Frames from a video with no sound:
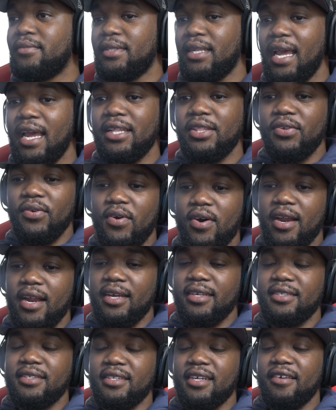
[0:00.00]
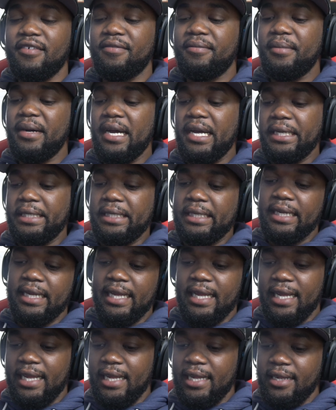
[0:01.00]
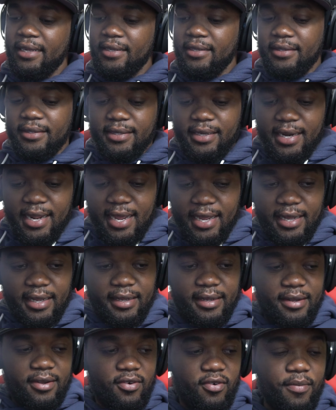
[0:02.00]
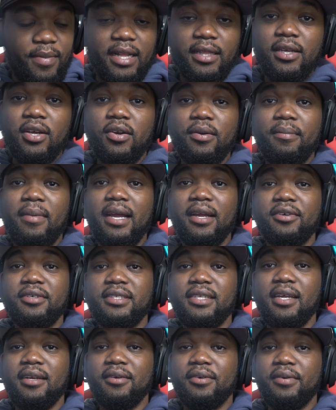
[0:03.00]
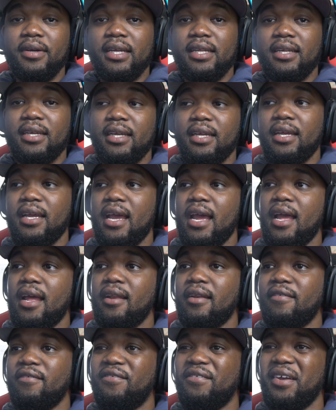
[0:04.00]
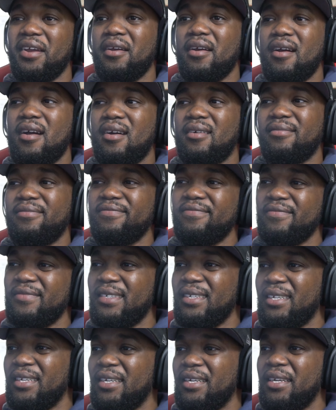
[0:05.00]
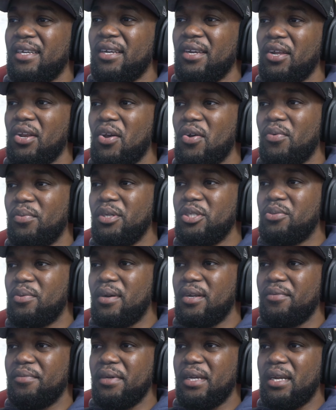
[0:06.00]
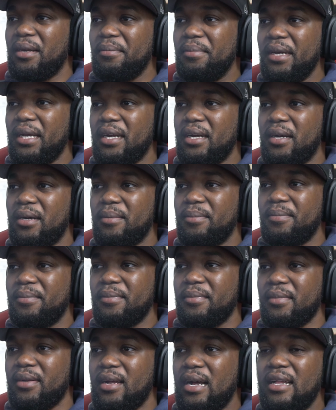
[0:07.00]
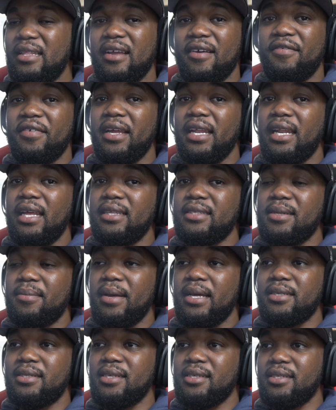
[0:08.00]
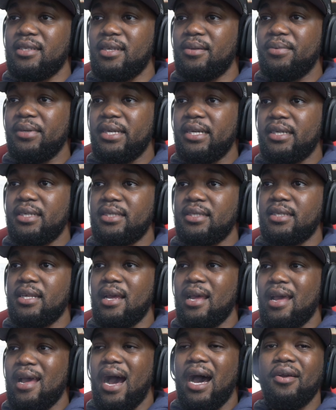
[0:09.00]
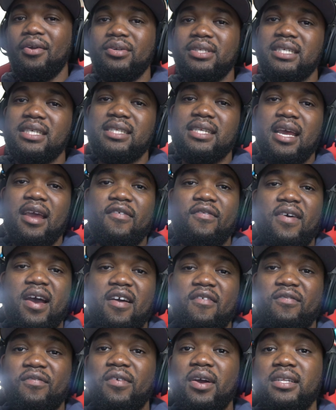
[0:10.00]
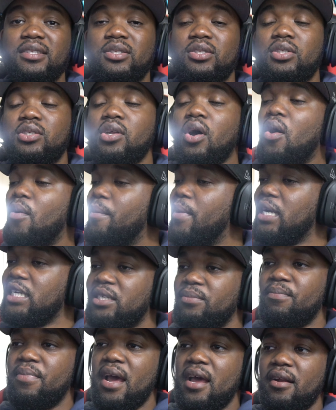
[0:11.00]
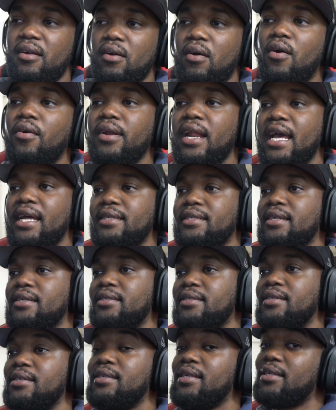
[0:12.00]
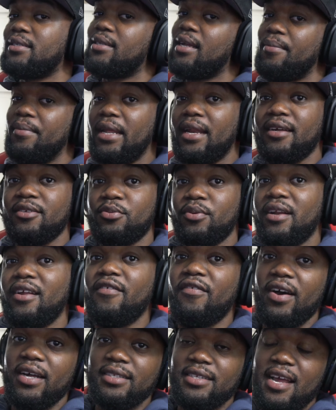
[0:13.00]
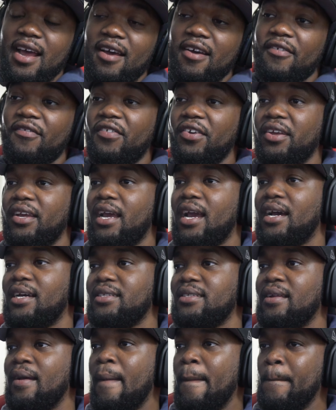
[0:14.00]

and do all that stuff but today we're about to go to Micro Center quickly and figure out you know which one we're gonna pick up I definitely need some SSD because I know GTA 5 runs so much better on SSDs. That's, I mean, that's one advice I have for you guys.